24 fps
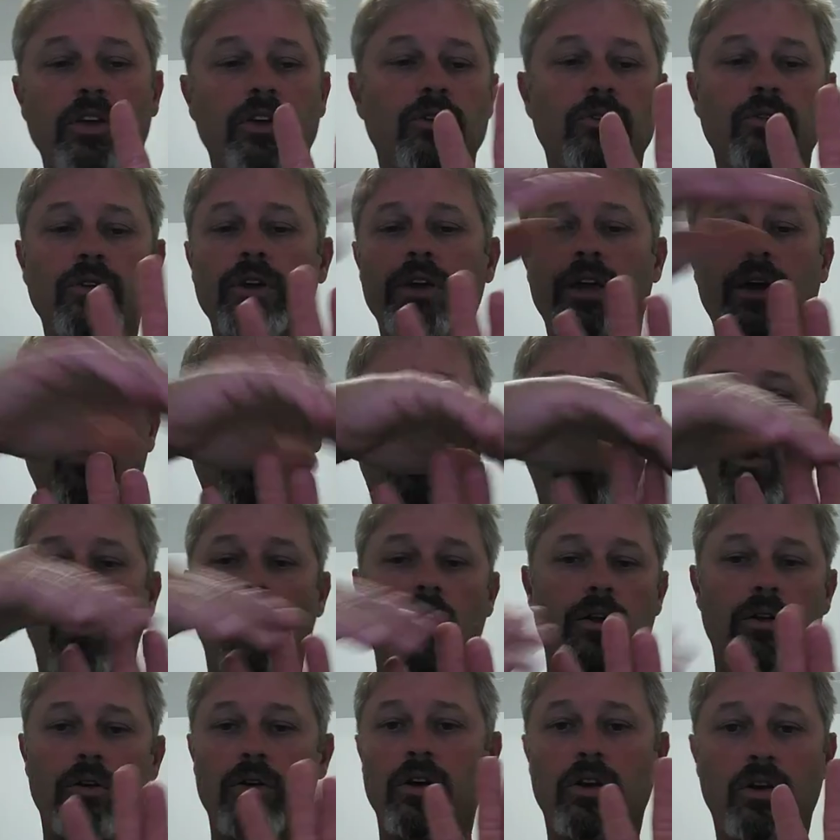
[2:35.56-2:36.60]
You can get
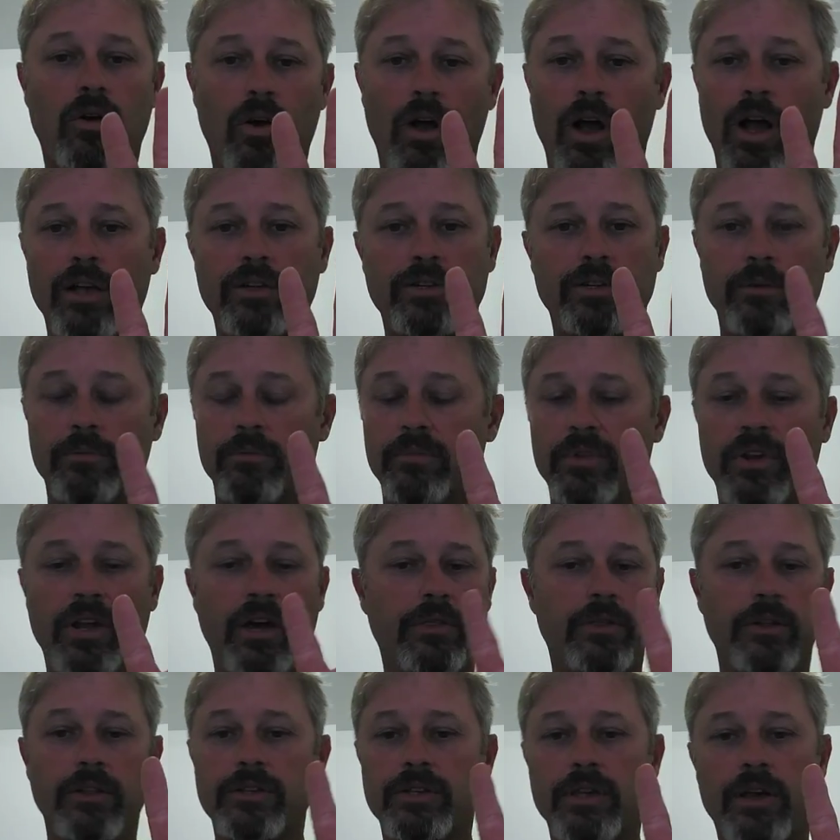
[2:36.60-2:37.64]
water across them,
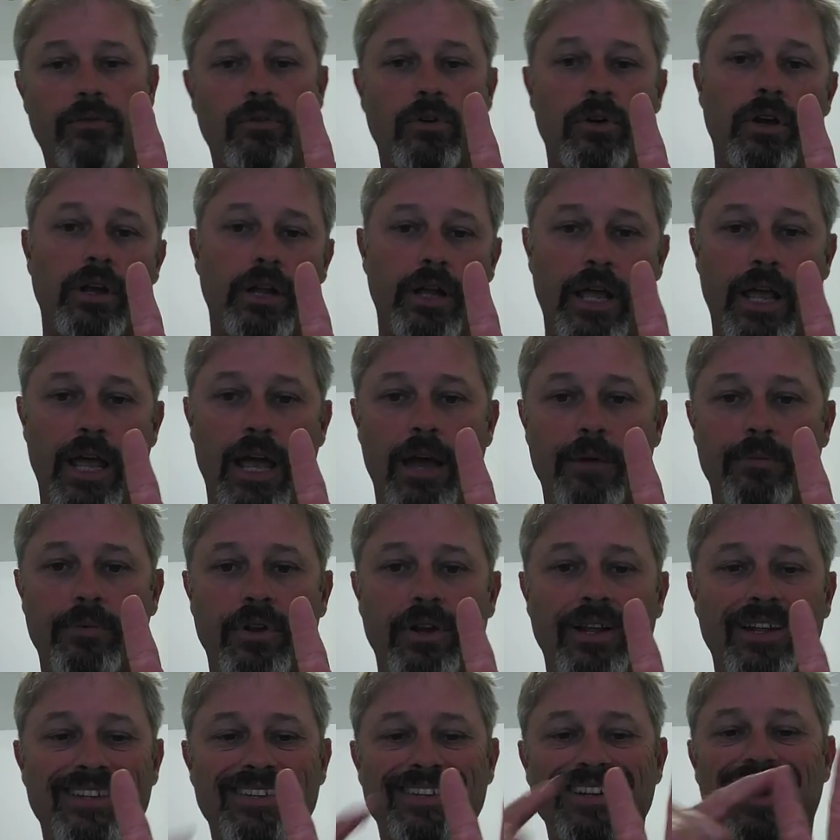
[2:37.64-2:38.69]
nothing's ever going to happen.
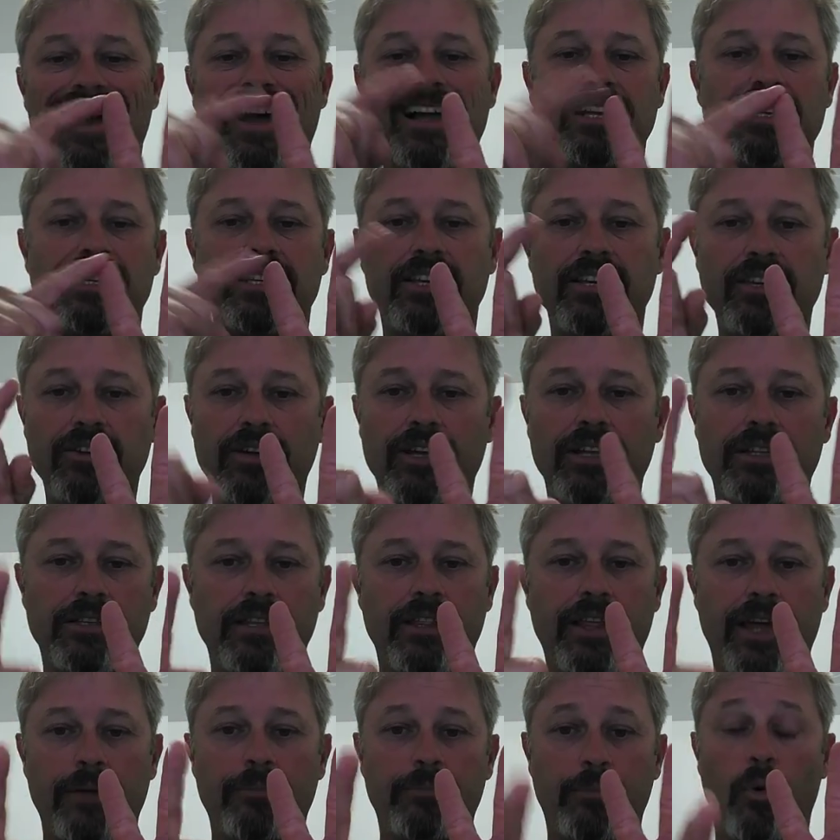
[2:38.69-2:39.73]
It's not until you get
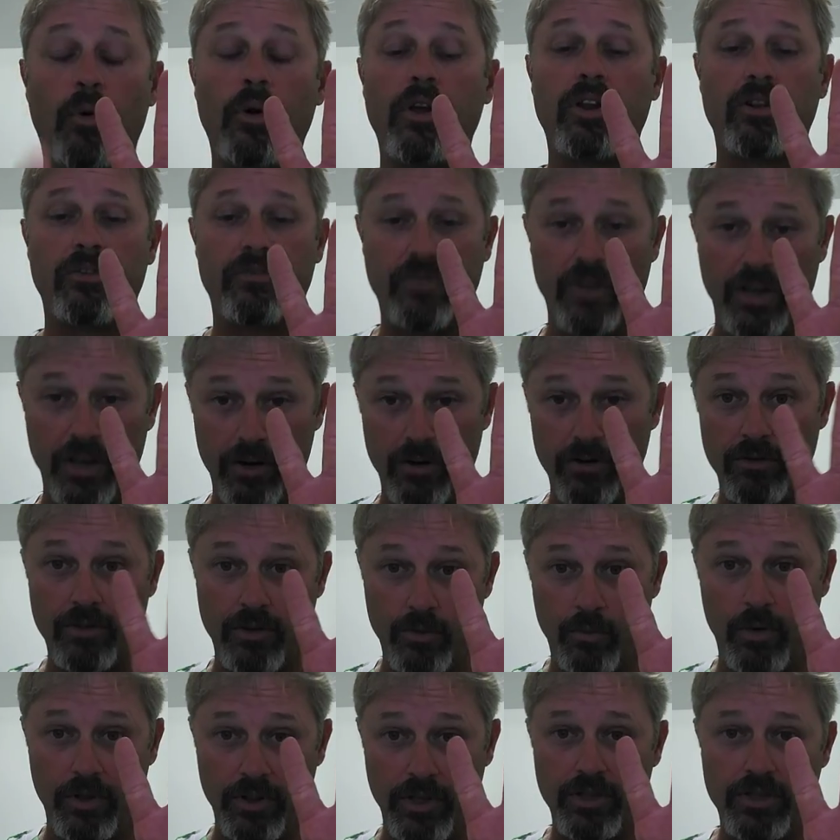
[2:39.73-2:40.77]
to that pointer finger,
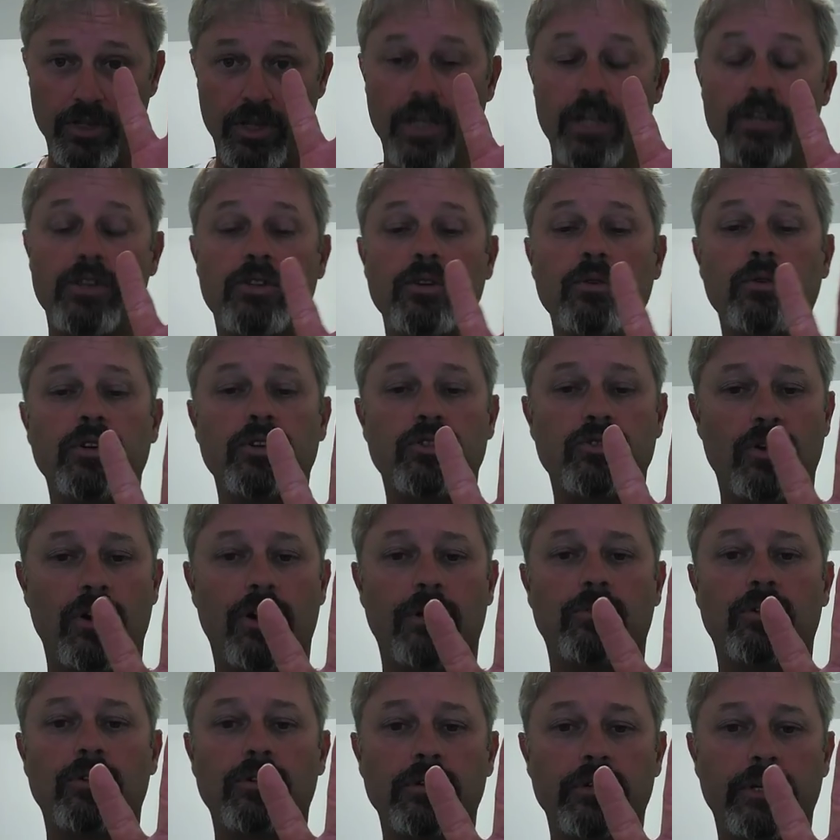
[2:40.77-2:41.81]
the one that gets you in
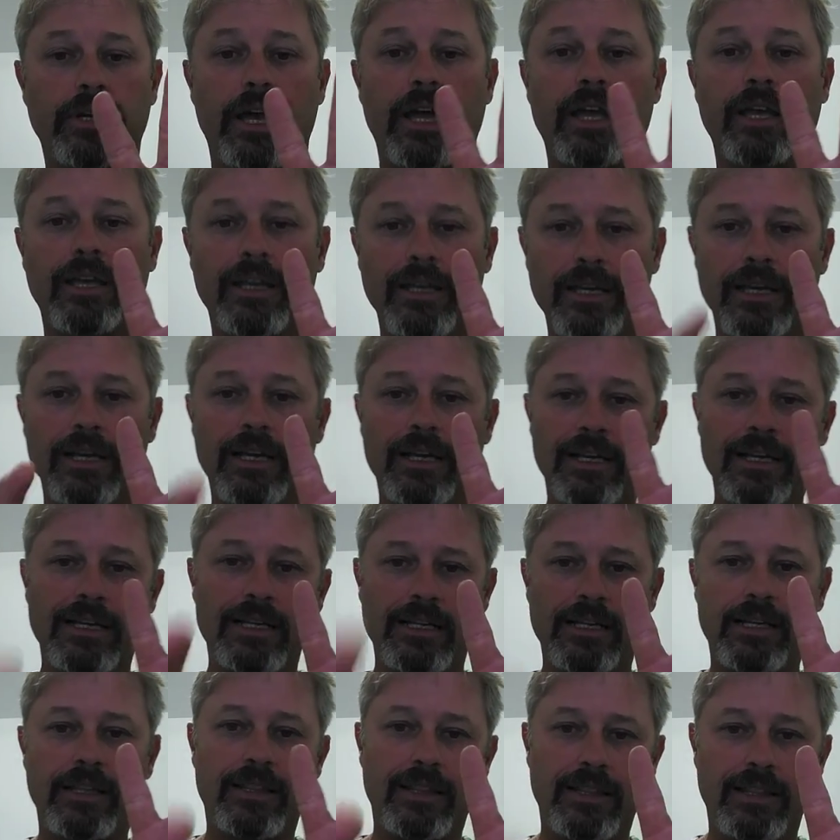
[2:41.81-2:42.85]
trouble, okay?
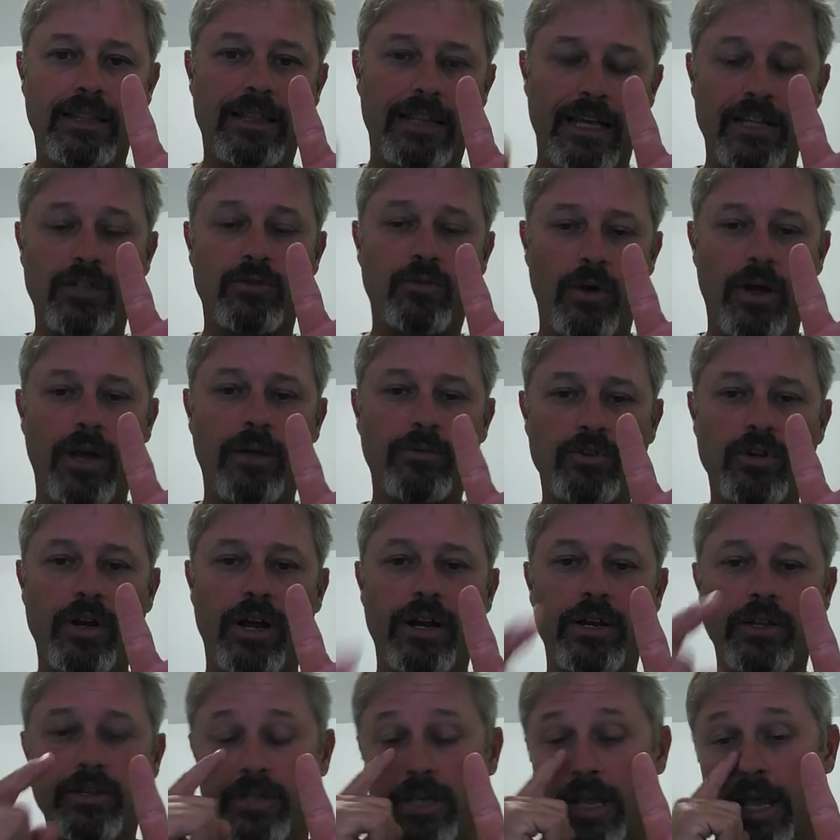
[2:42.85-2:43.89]
That's why I'm
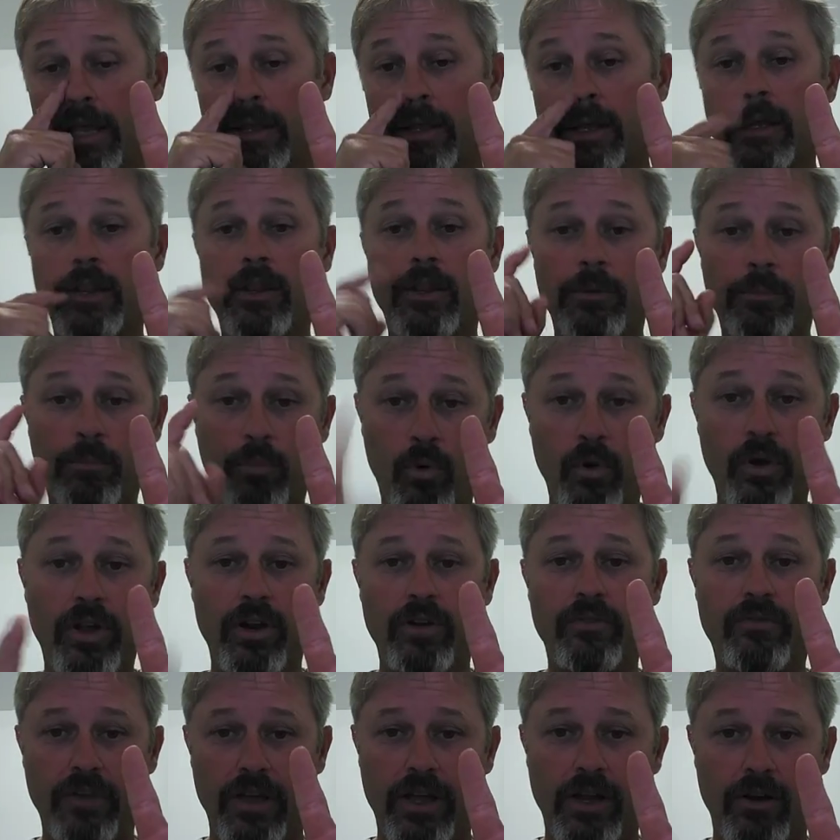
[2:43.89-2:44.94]
trying to say that the
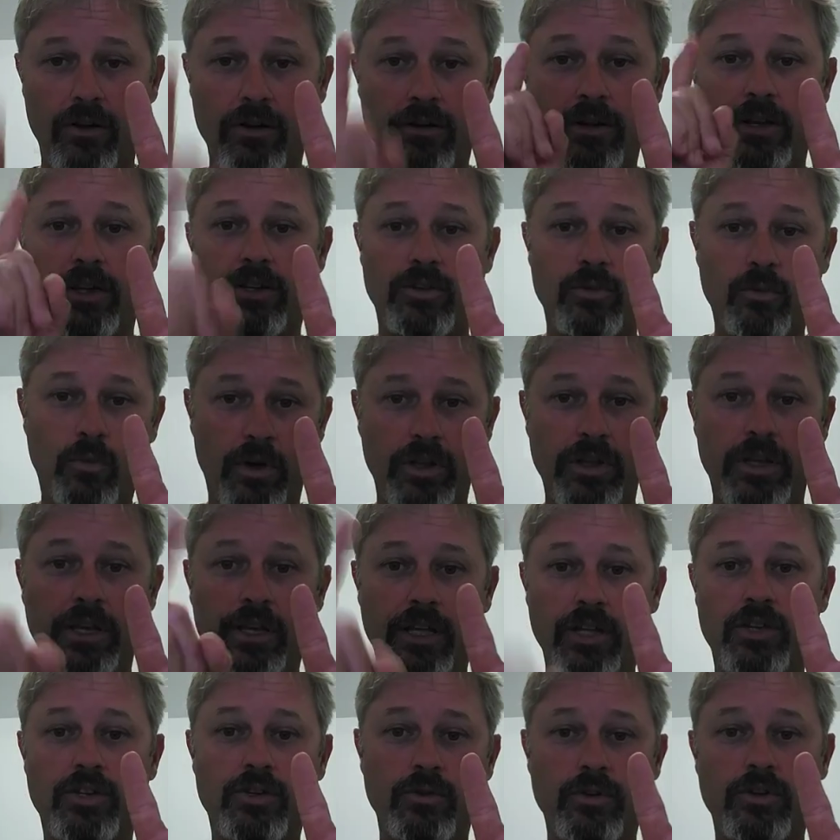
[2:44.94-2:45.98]
pointer finger is the one that
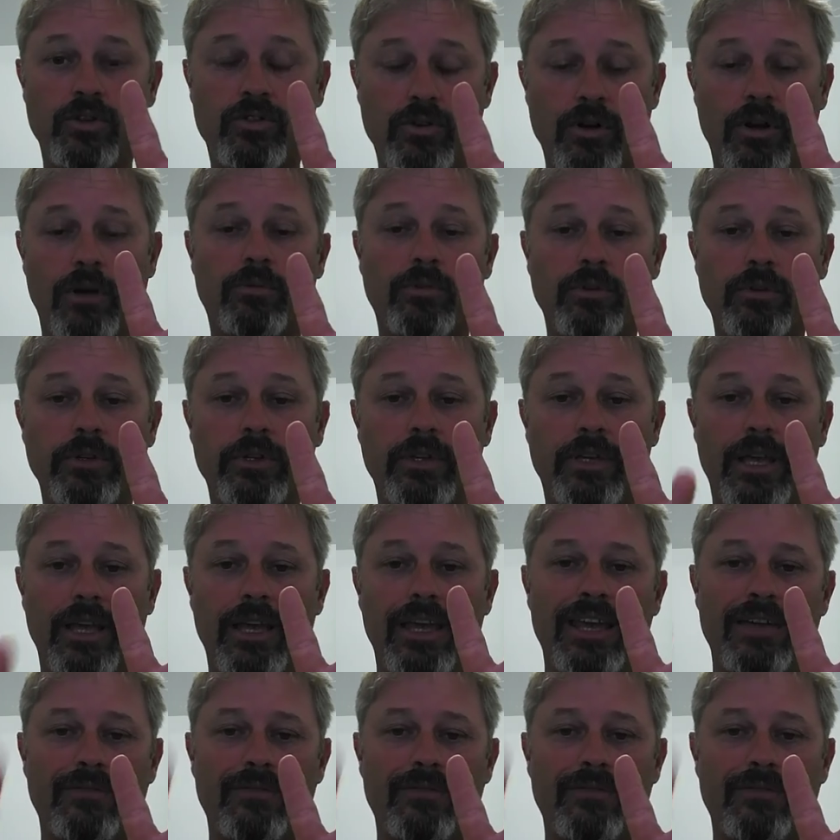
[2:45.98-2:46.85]
gets you in trouble. Okay?